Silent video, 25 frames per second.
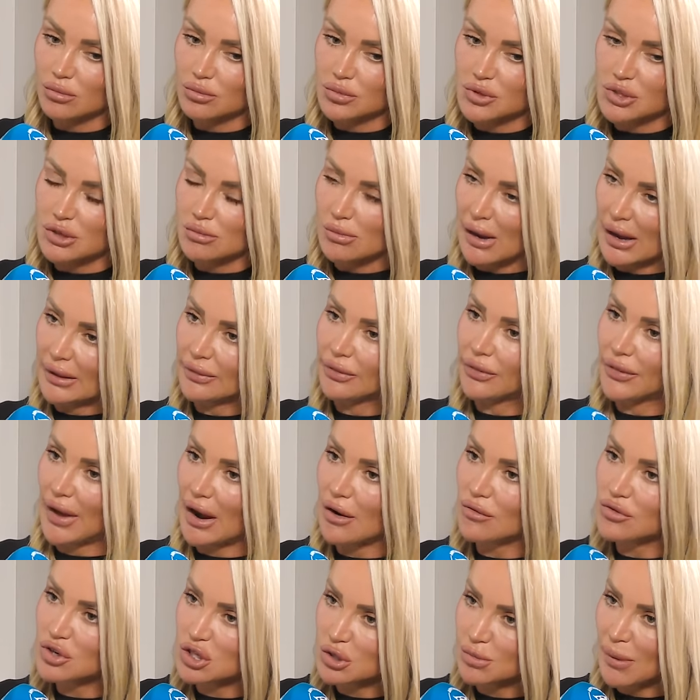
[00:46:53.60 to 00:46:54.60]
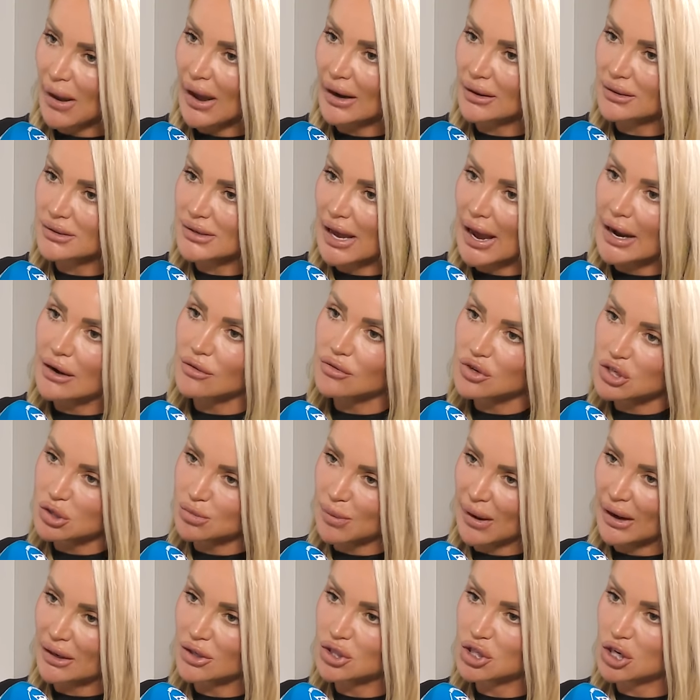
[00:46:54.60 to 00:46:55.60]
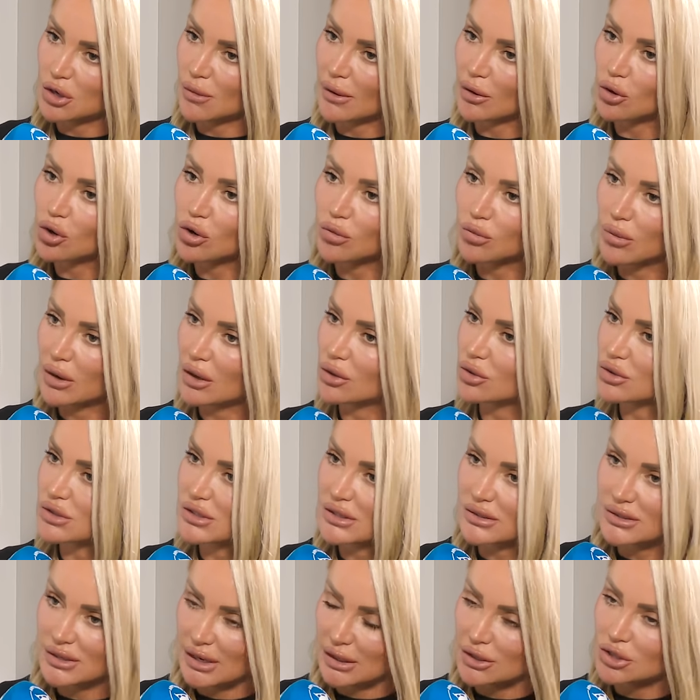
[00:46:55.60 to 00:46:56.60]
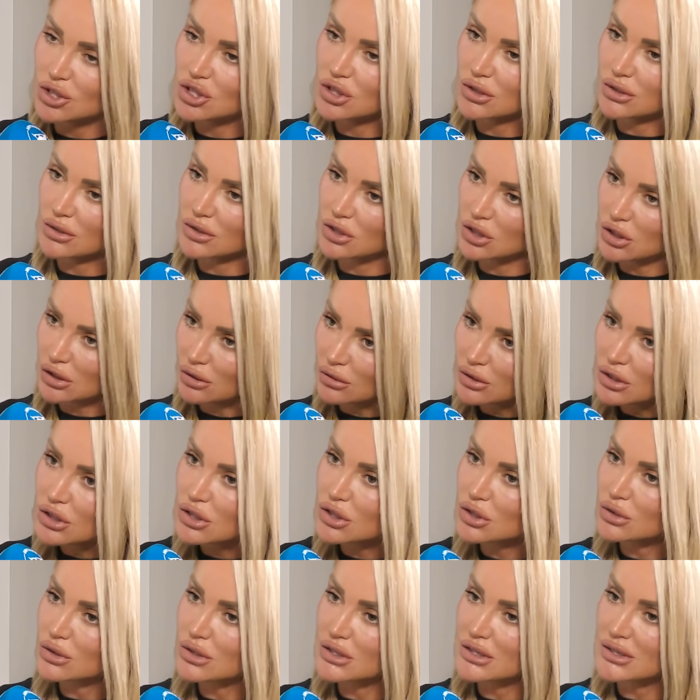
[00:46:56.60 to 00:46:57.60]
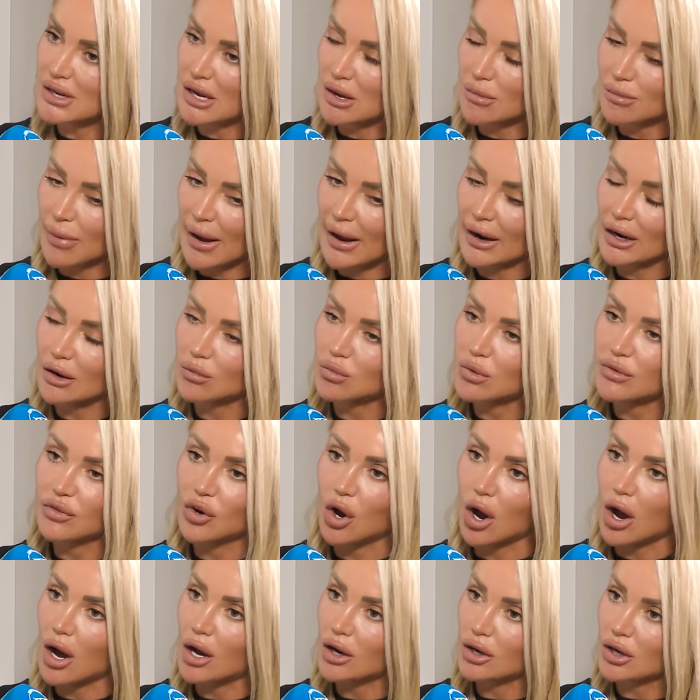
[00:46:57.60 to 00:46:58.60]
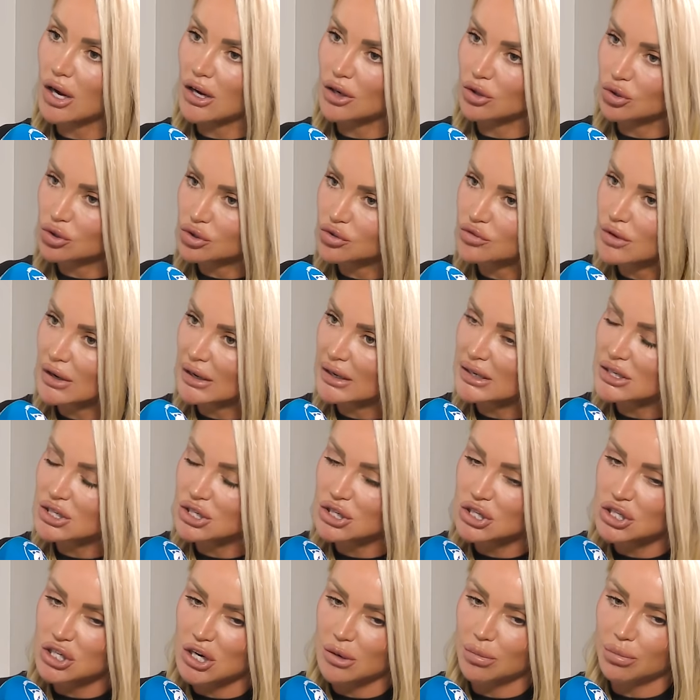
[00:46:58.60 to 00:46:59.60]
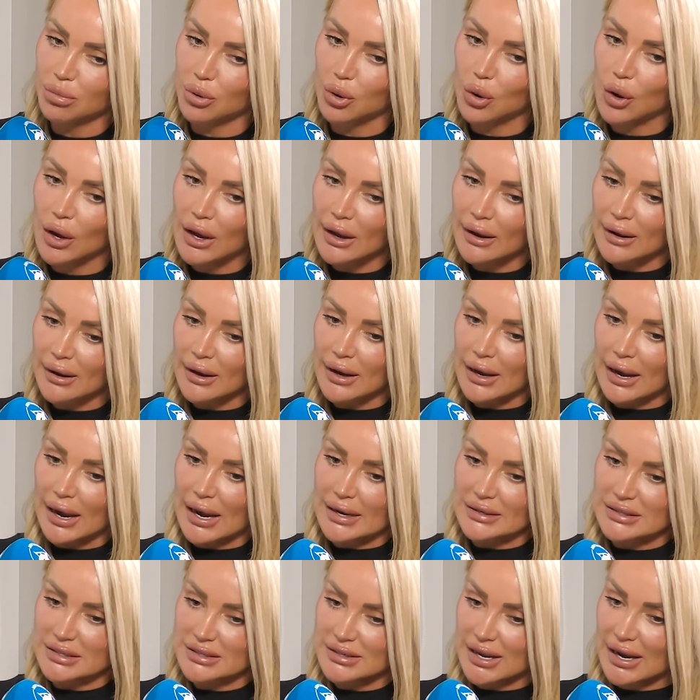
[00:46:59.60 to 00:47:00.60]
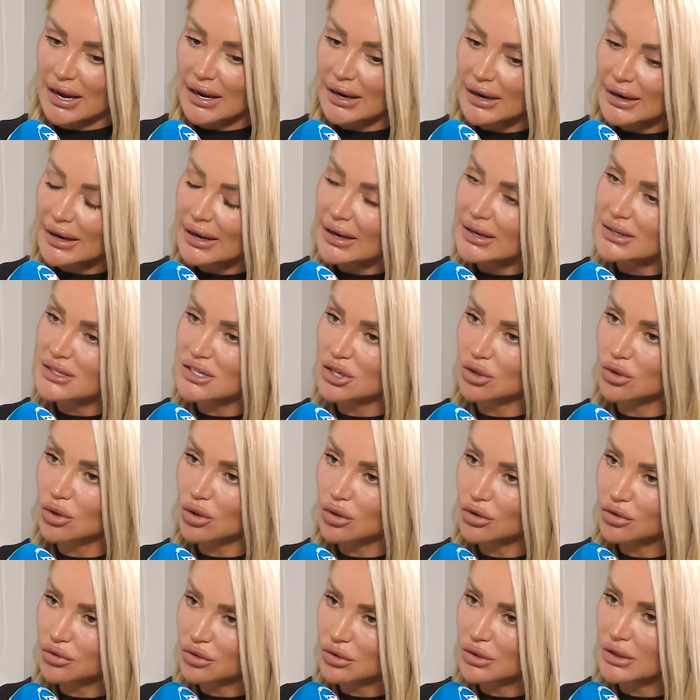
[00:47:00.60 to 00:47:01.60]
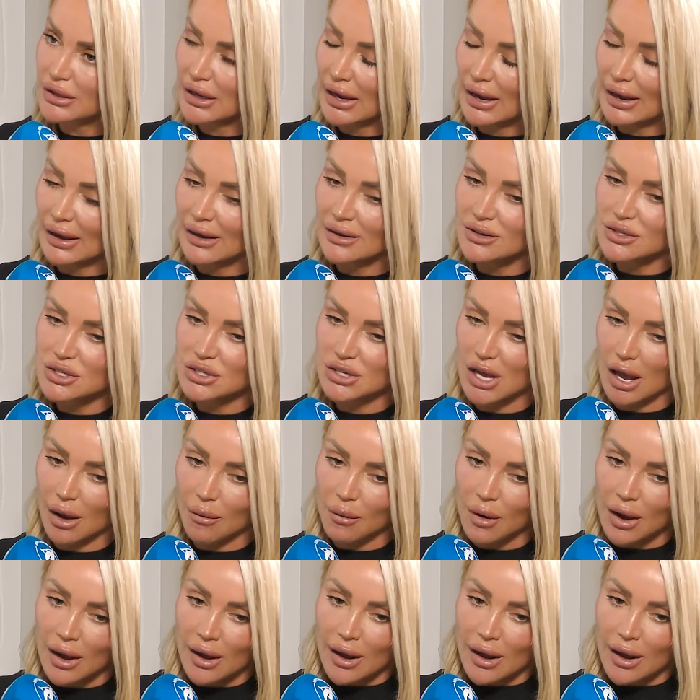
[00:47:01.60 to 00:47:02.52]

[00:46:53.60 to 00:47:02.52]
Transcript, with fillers: demand that respect. I respect you. I come with good intentions. You know, you do the same back, and we've got a, a good relationship. But as I say, I learned it all through the girls. So,